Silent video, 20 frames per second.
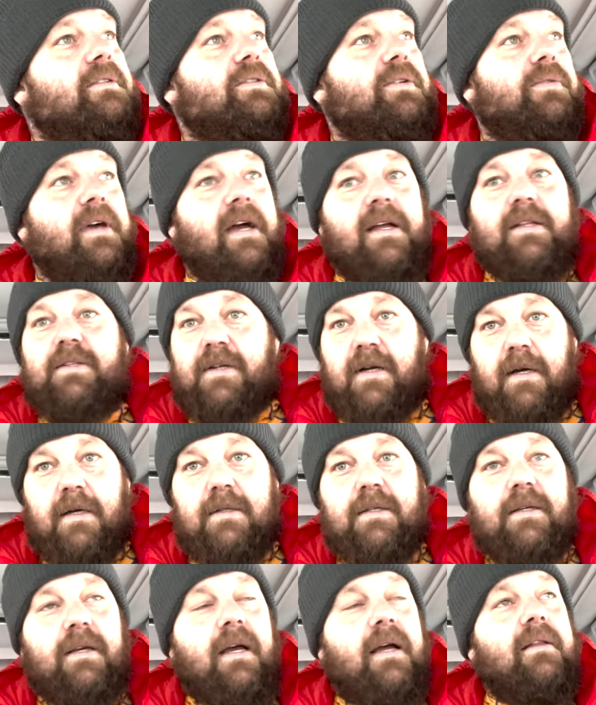So that's
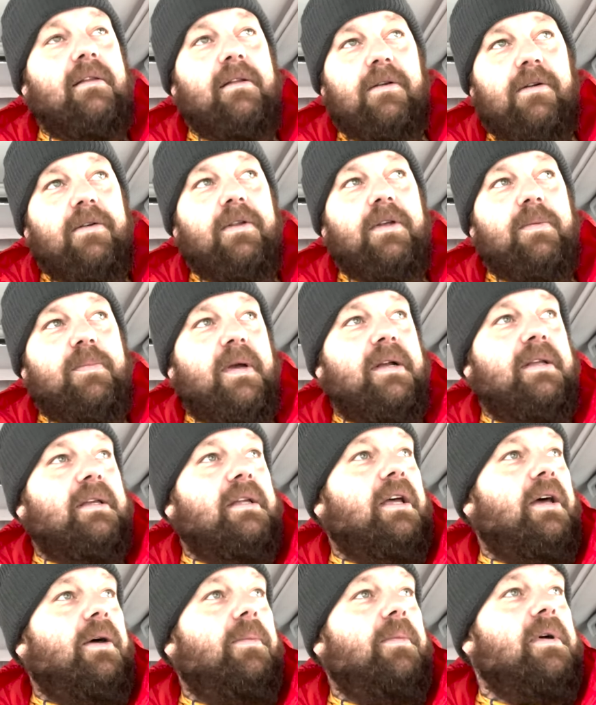crazy. I literally picked
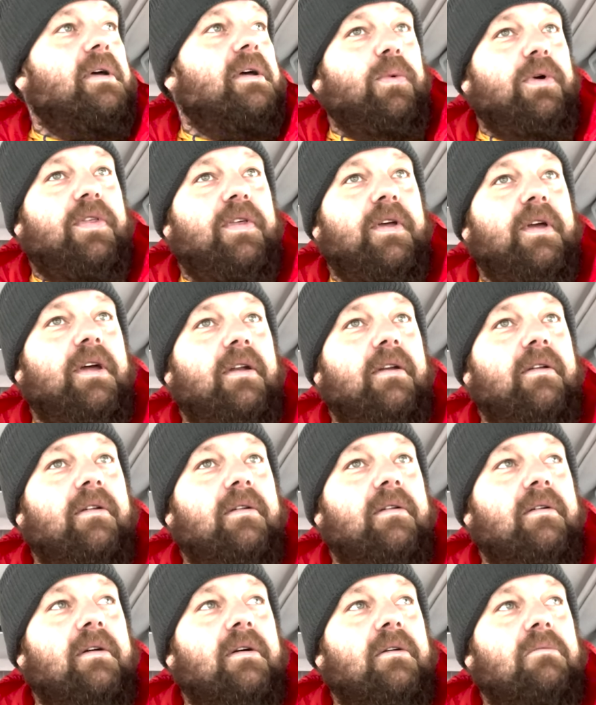it up
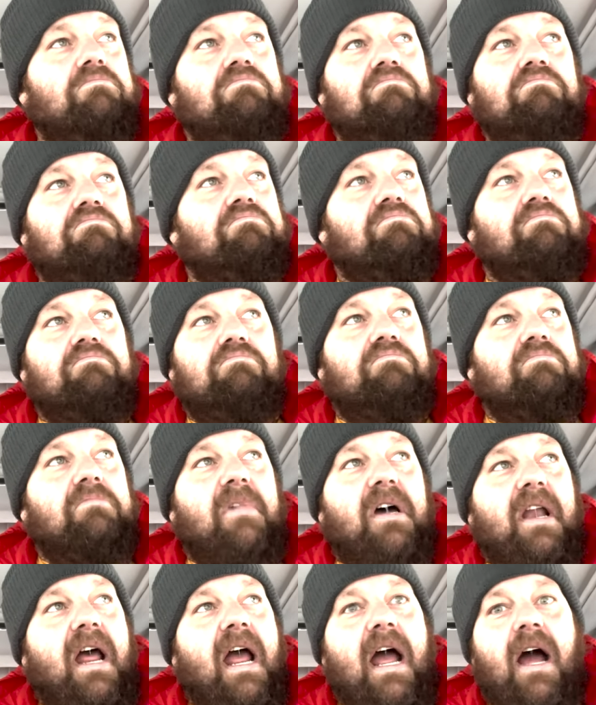within
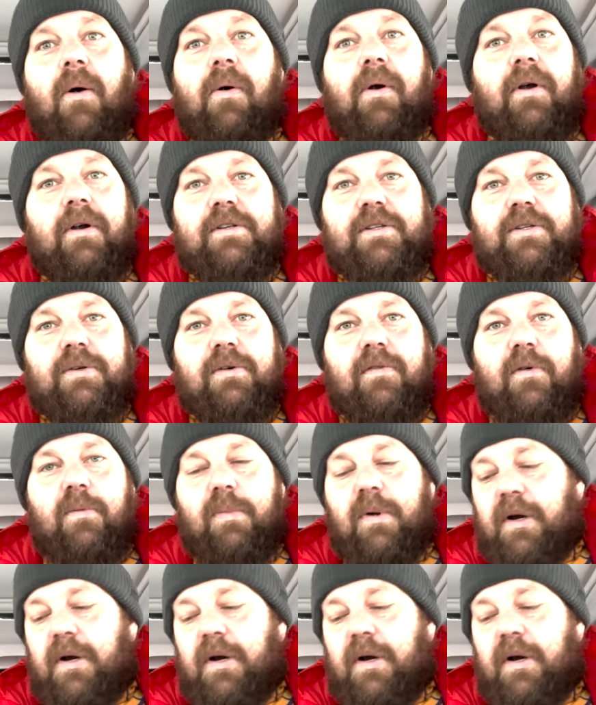an hour or two of it